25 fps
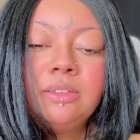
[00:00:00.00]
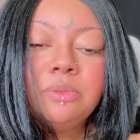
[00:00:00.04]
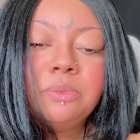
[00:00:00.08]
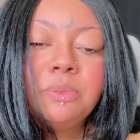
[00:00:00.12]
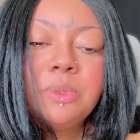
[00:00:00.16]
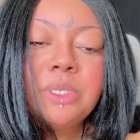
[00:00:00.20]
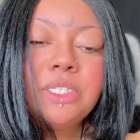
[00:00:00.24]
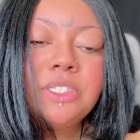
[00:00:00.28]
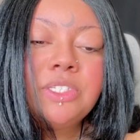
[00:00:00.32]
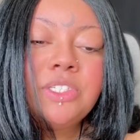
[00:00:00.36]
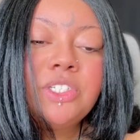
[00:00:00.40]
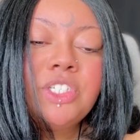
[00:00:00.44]

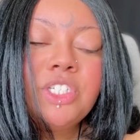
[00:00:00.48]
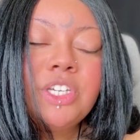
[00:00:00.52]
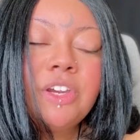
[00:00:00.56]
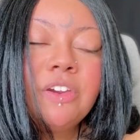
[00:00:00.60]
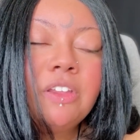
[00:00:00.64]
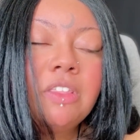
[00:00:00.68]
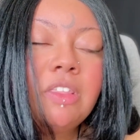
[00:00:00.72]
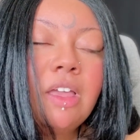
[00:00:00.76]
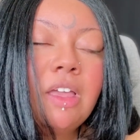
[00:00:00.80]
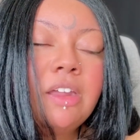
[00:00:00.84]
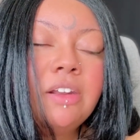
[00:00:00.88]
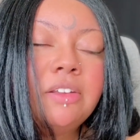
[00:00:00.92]
We share
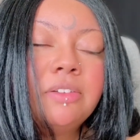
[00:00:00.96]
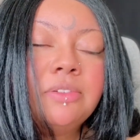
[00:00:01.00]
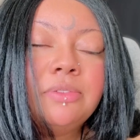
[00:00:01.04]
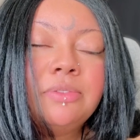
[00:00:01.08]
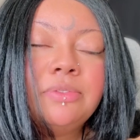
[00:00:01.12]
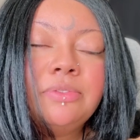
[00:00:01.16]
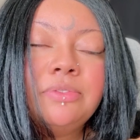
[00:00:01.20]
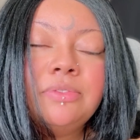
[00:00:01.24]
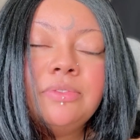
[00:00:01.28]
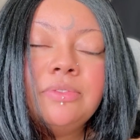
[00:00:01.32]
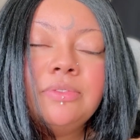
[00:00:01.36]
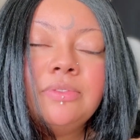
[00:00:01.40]
a lot of
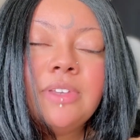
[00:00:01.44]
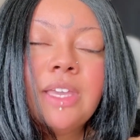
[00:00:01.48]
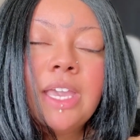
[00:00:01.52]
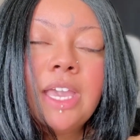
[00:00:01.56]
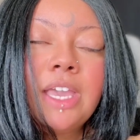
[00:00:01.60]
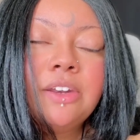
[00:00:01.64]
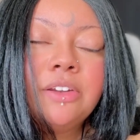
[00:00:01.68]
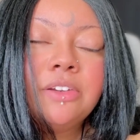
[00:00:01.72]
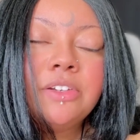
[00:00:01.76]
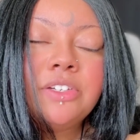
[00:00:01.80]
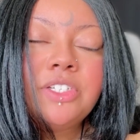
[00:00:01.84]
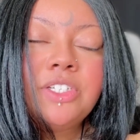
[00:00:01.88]

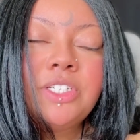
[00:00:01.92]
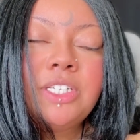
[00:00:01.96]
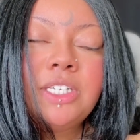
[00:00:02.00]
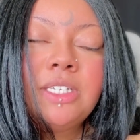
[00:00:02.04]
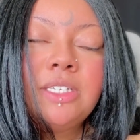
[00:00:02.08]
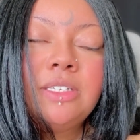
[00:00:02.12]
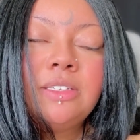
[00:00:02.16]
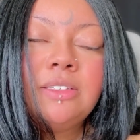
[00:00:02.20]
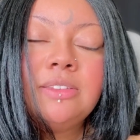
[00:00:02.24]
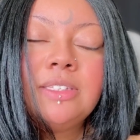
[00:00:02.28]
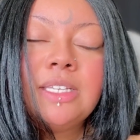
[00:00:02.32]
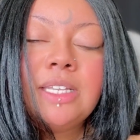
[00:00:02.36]

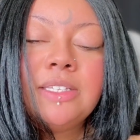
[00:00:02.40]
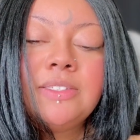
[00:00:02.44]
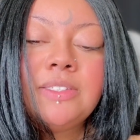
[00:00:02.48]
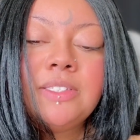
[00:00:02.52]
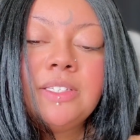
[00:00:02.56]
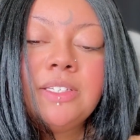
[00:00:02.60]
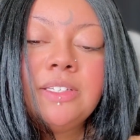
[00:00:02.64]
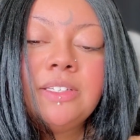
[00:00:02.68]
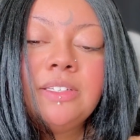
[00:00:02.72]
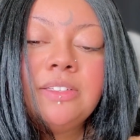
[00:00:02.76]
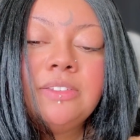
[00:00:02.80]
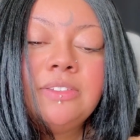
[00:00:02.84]
energy. That's
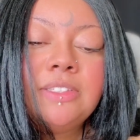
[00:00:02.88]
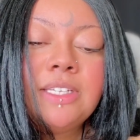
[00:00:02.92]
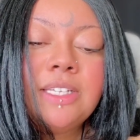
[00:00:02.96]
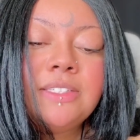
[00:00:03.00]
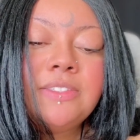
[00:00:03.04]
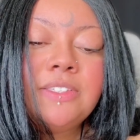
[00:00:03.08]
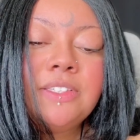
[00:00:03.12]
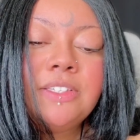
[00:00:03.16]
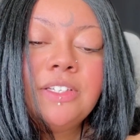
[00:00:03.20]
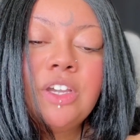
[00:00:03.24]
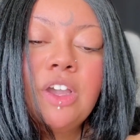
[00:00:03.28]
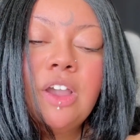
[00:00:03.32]

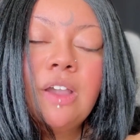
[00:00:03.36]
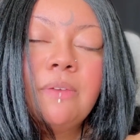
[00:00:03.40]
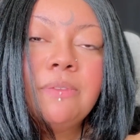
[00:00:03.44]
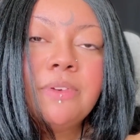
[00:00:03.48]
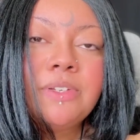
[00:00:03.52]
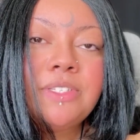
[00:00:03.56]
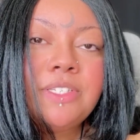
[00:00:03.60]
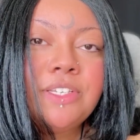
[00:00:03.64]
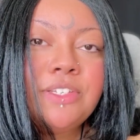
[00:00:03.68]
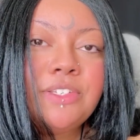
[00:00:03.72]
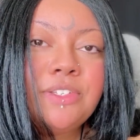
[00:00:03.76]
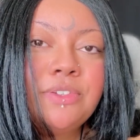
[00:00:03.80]
a
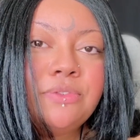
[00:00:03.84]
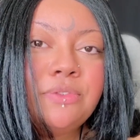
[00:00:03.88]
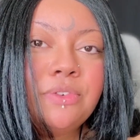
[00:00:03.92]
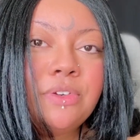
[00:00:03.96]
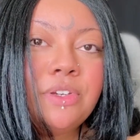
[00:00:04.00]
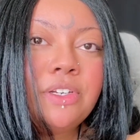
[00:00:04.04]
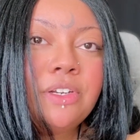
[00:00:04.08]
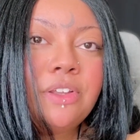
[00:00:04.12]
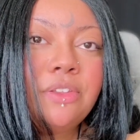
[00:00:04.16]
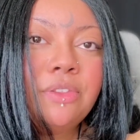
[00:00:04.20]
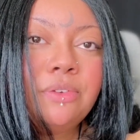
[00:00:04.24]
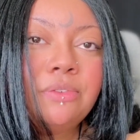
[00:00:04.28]
conversation for
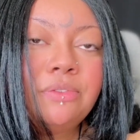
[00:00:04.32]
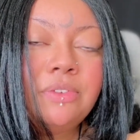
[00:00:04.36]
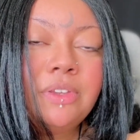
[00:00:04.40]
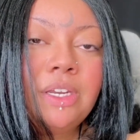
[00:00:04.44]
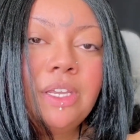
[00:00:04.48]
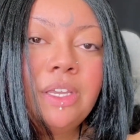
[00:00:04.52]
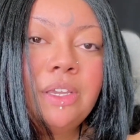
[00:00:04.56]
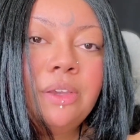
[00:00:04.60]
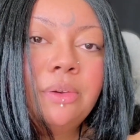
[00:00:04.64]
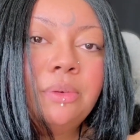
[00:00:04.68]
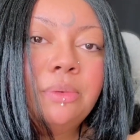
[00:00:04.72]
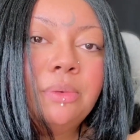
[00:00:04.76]
another
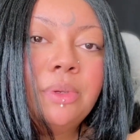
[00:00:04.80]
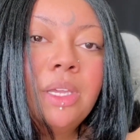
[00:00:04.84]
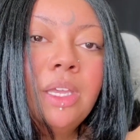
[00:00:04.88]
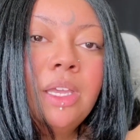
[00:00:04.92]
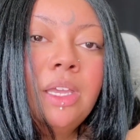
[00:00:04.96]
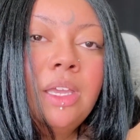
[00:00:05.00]
video.